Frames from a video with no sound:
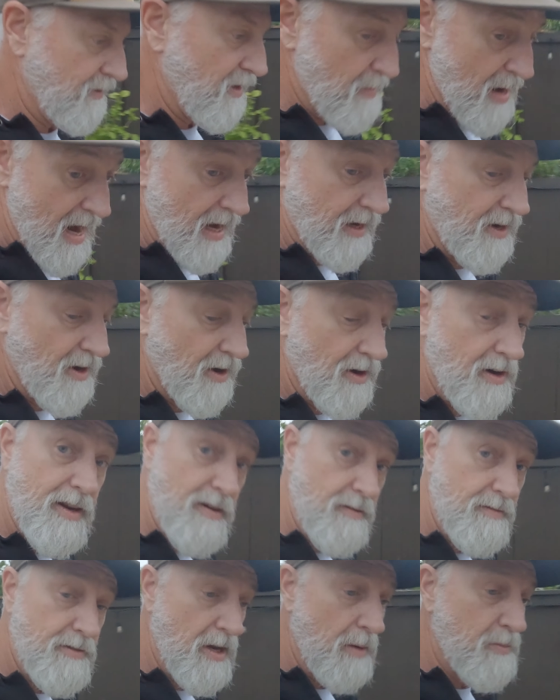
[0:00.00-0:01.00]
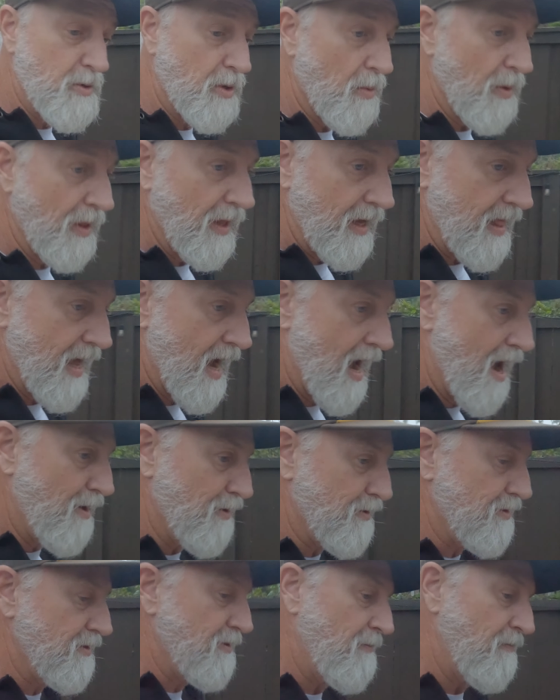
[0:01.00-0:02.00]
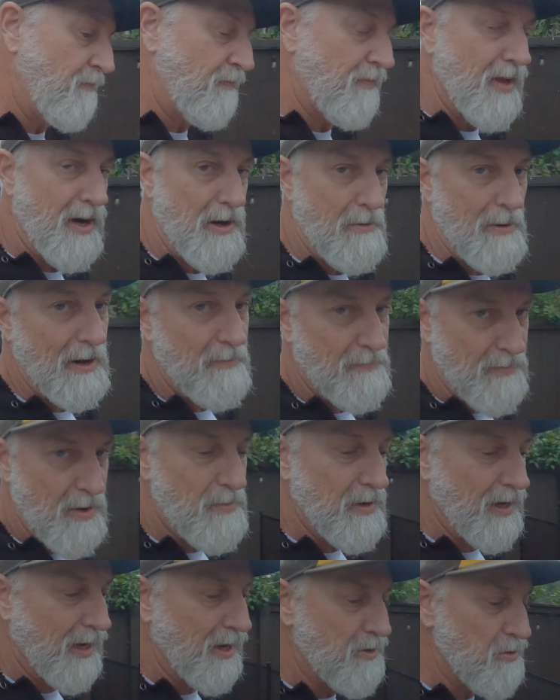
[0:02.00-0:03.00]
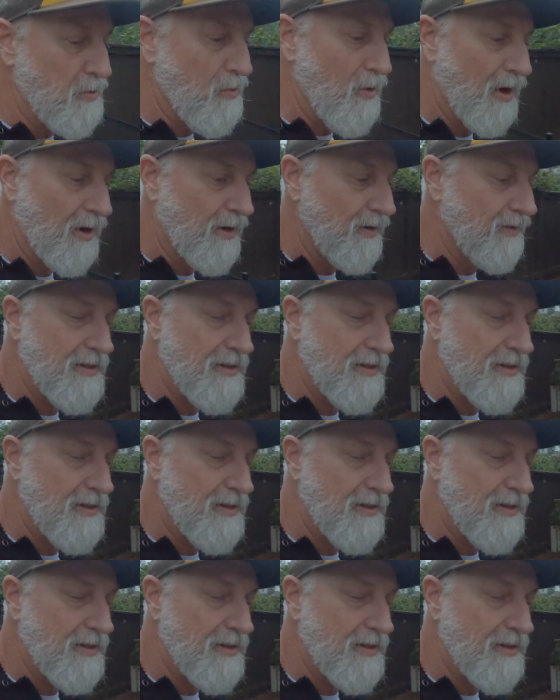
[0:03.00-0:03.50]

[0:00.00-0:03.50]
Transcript: the backyard and subsequently the house. Anyway, I'm gonna get to work.